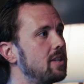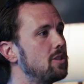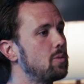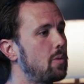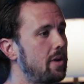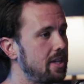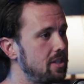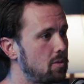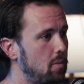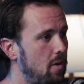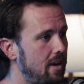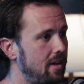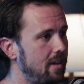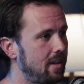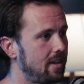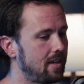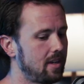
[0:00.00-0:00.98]
in
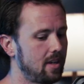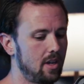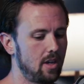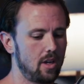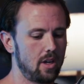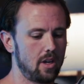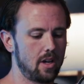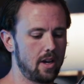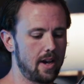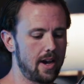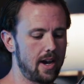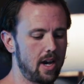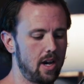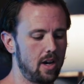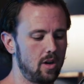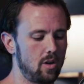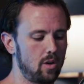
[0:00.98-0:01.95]
2020,
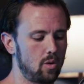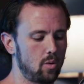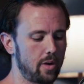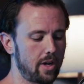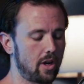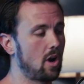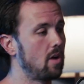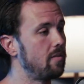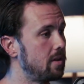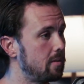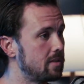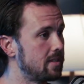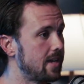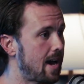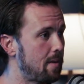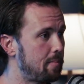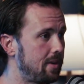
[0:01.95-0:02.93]
when COVID
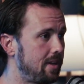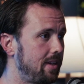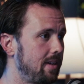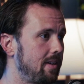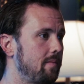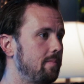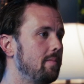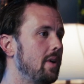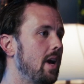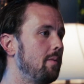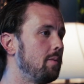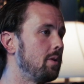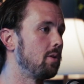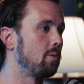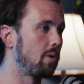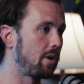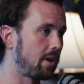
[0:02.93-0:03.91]
was happening and we
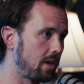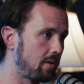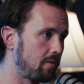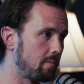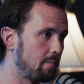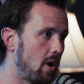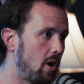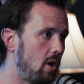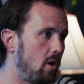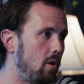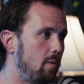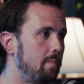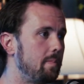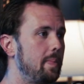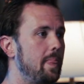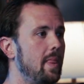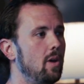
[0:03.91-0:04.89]
were working from
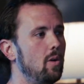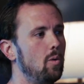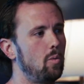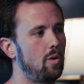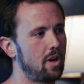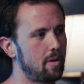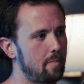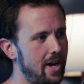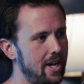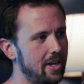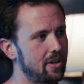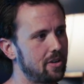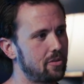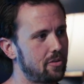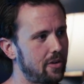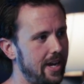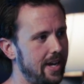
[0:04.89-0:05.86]
home, one of my
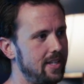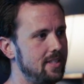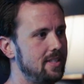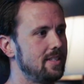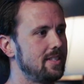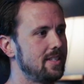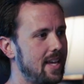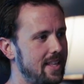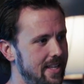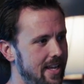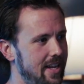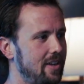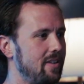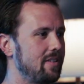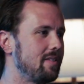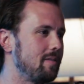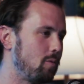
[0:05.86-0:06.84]
good friends and
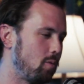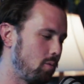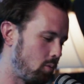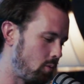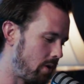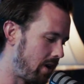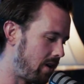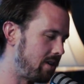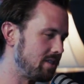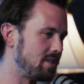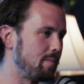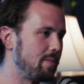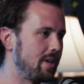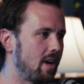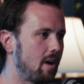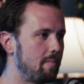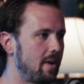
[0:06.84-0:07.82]
then went on to
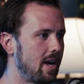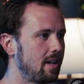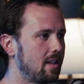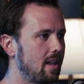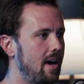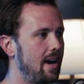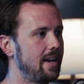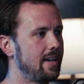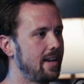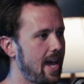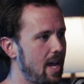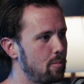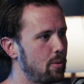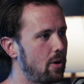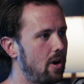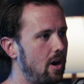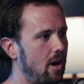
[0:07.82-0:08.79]
become my client,
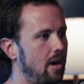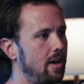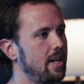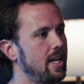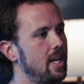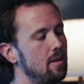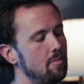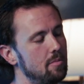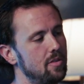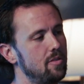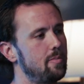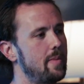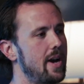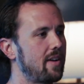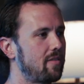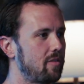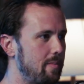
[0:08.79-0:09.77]
Abel Hart, he moved
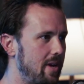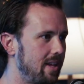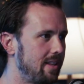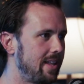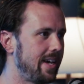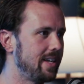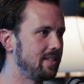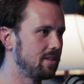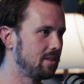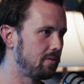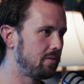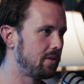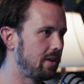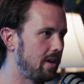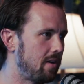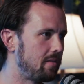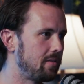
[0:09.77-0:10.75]
back from LA to the
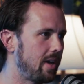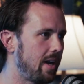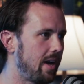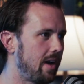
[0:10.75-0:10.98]
Philadelphia